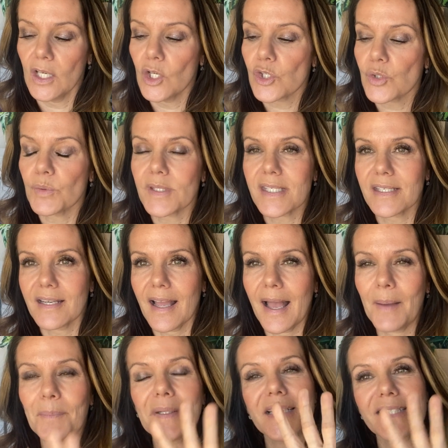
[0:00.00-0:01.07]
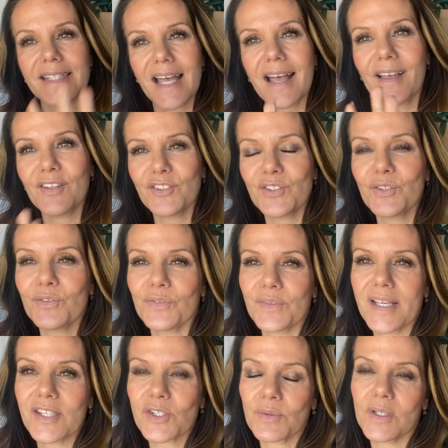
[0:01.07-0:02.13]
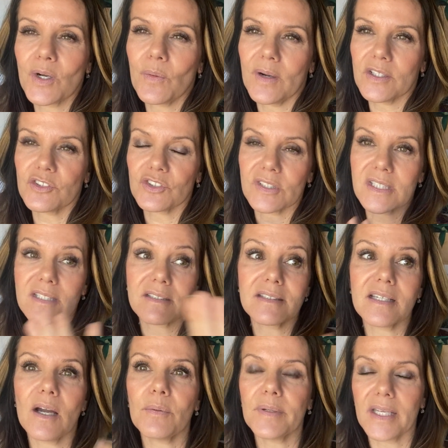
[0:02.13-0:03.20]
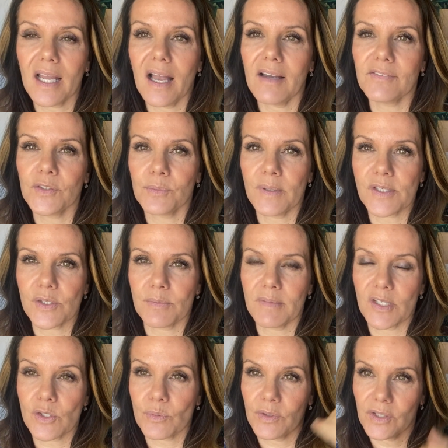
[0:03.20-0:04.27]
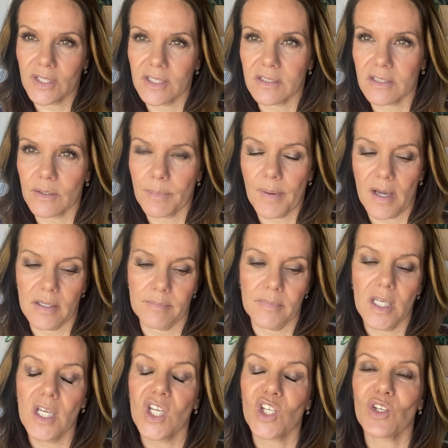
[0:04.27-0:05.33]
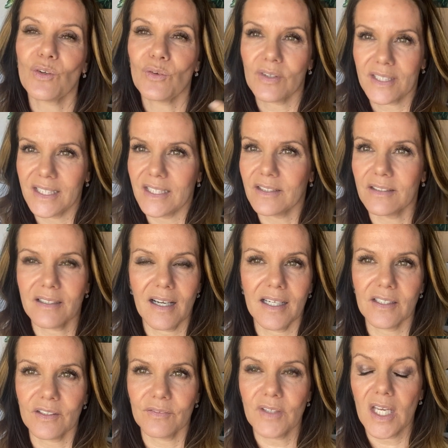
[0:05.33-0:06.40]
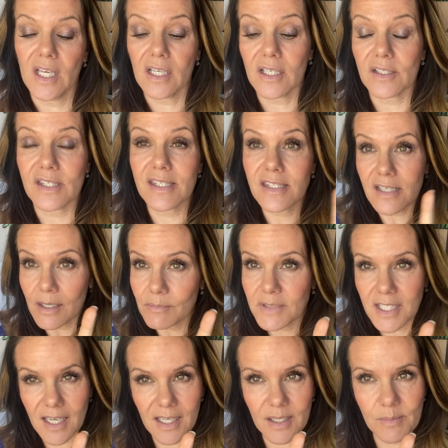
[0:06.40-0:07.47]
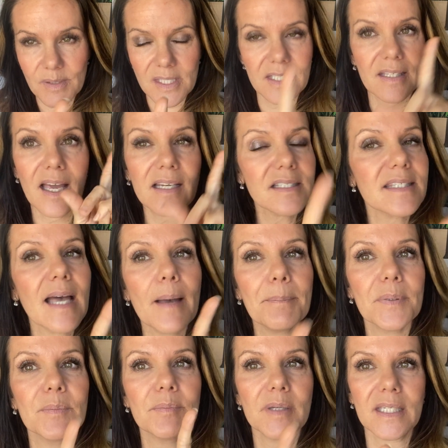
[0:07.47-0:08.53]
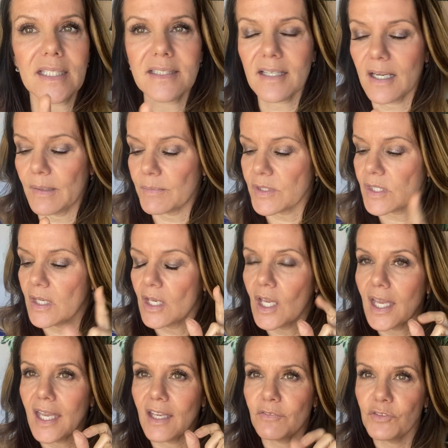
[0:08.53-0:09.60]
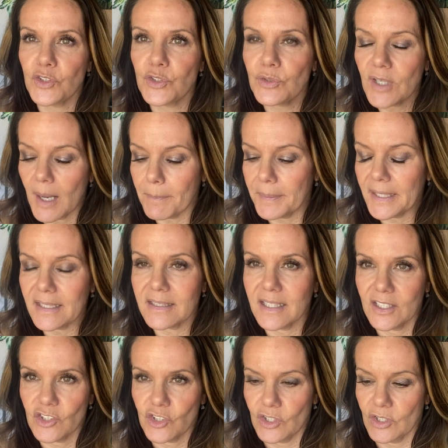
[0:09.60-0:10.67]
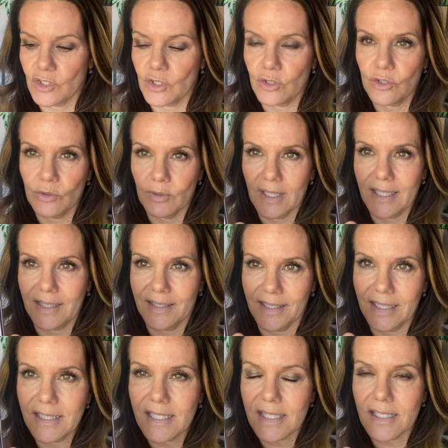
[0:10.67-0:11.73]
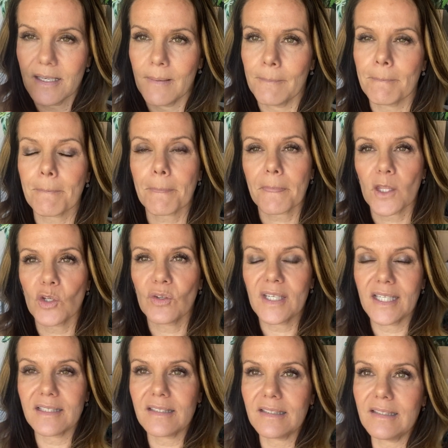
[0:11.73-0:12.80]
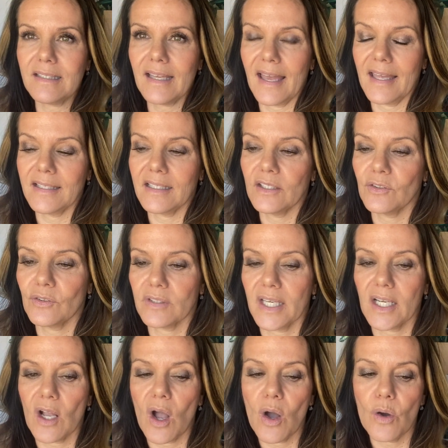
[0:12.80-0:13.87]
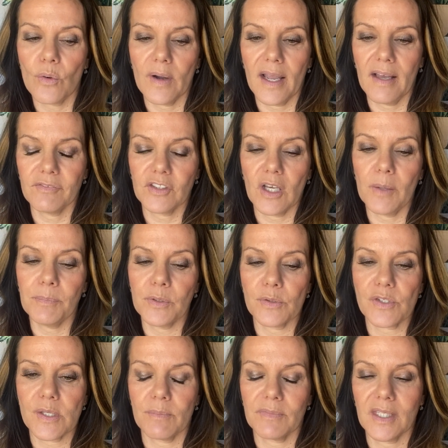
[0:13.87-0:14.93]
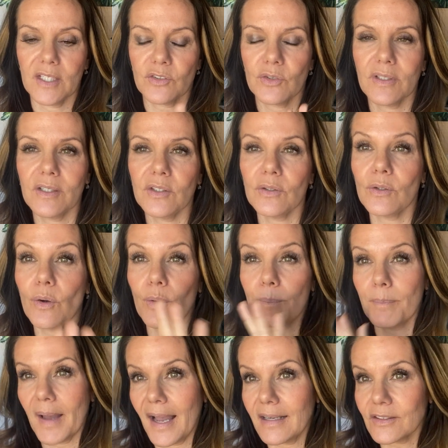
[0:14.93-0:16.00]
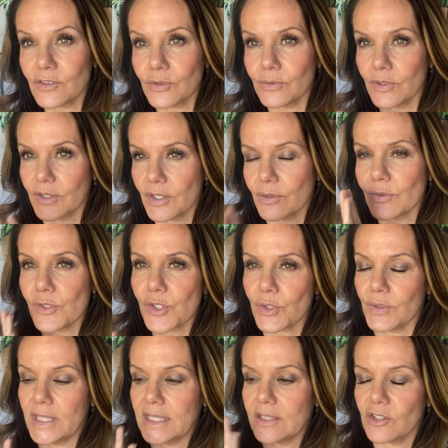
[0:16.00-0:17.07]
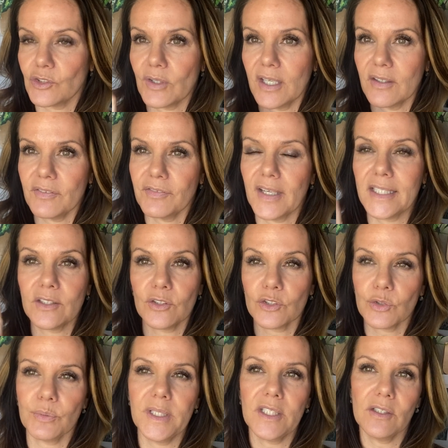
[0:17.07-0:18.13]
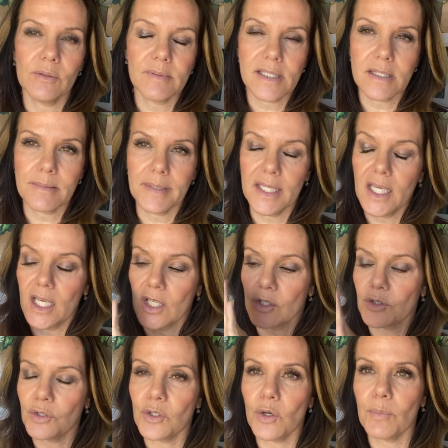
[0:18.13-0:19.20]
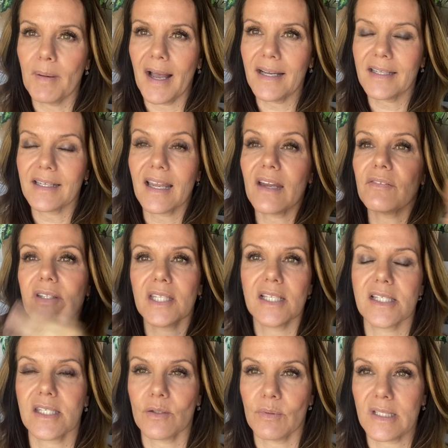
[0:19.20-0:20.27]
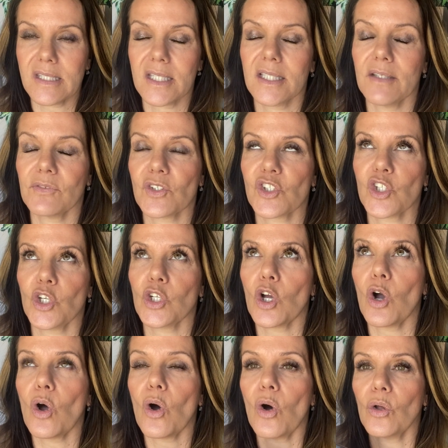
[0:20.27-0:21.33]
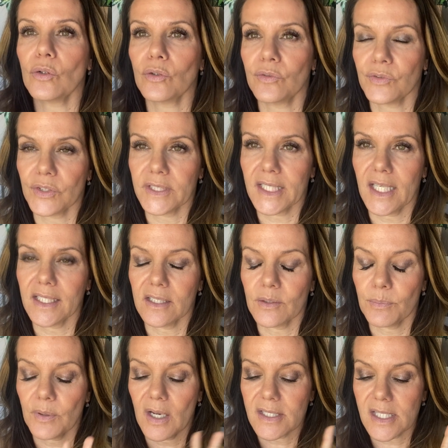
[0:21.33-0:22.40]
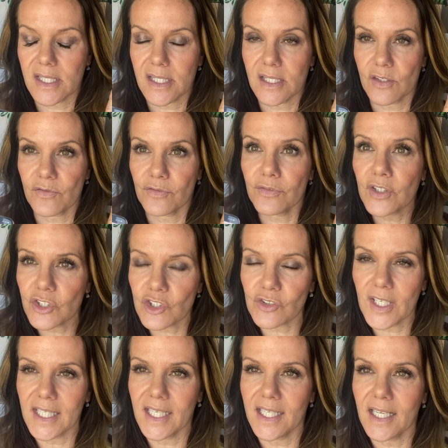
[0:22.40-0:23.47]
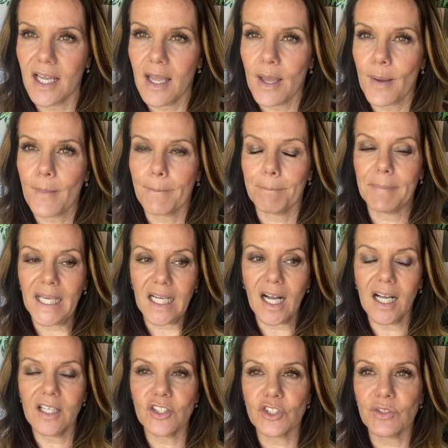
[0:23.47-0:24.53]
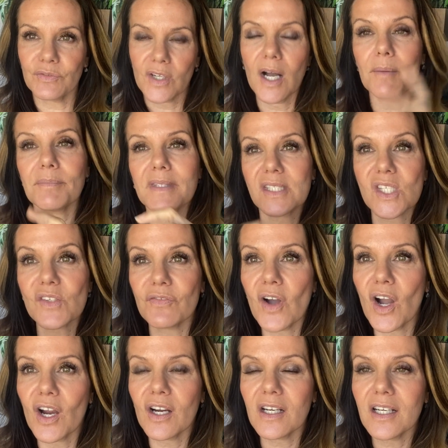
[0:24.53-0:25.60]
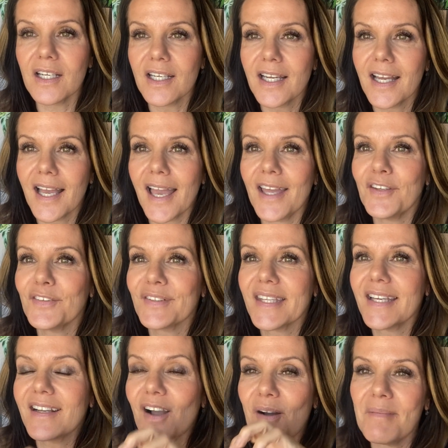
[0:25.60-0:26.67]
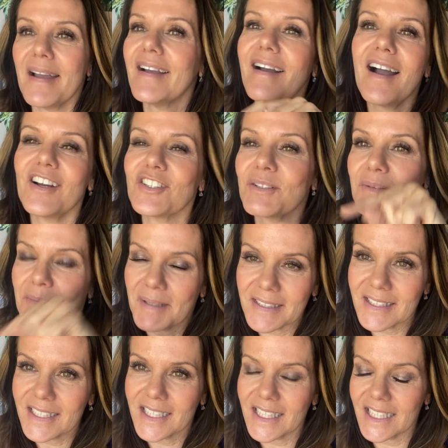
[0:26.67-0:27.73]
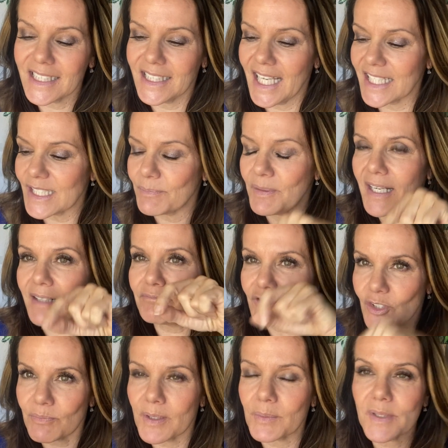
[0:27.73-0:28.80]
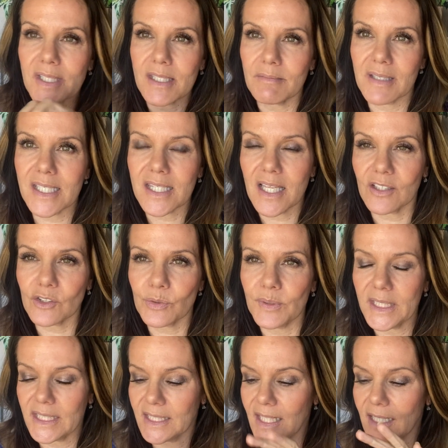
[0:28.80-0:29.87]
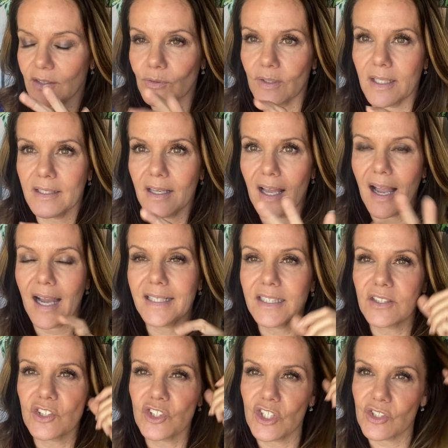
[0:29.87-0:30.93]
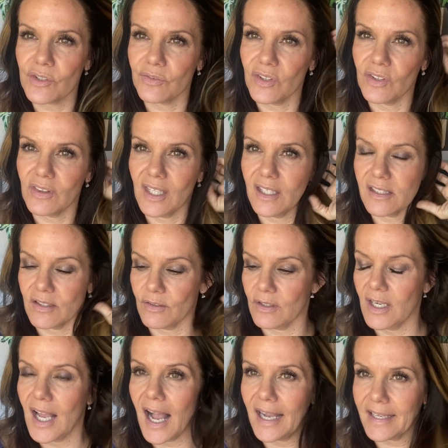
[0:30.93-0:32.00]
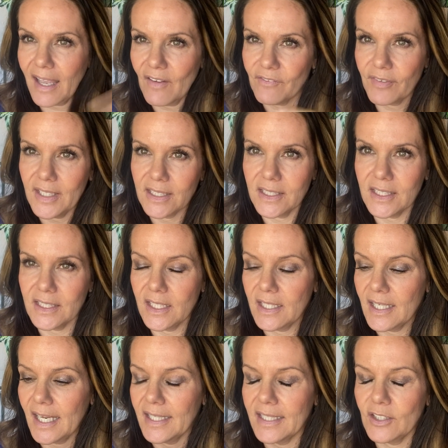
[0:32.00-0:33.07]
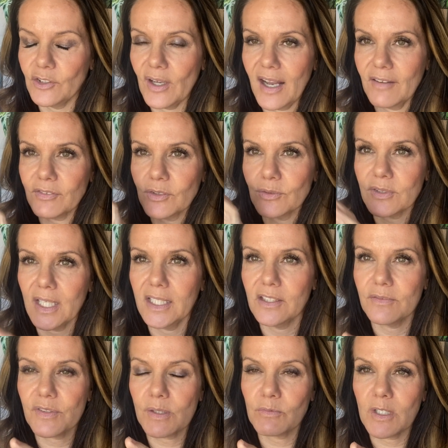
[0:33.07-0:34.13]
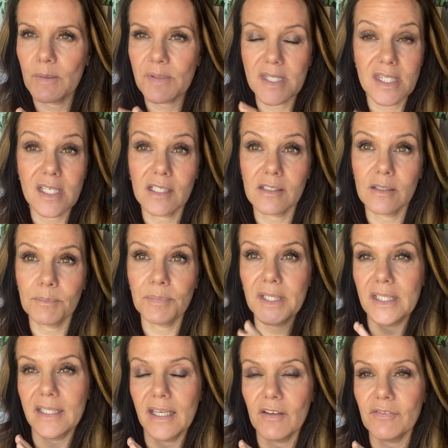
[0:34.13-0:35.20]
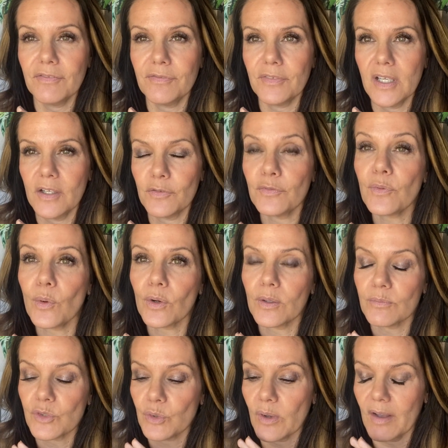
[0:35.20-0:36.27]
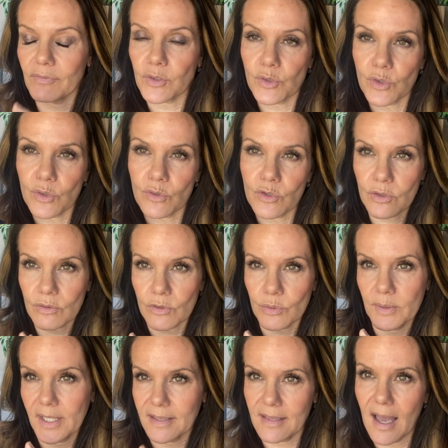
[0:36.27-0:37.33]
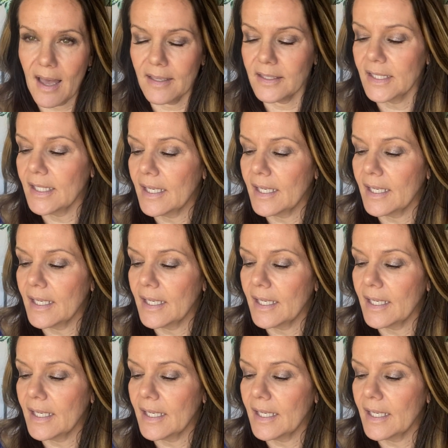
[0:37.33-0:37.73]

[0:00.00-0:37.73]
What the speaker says: So what's going to happen is as you're answering questions, they already have your resume. So when you get to the bottom, you don't need to because sometimes, and that has happened many times, if you do not pay attention to doing this, you get to the end and you're like, oh, I have to upload something. So now you go back to another screen to try to find or tweak your resume. You go back and everything's erased and you have to start all over again. And the process is frustrating because you've come this far and you're like, oh my gosh, I'm about to click yes, but my resume is not tweaked yet, or I need to change a few things, or I can't find it. And then you have to sometimes it's not in a PDF form, so you have to tweak that.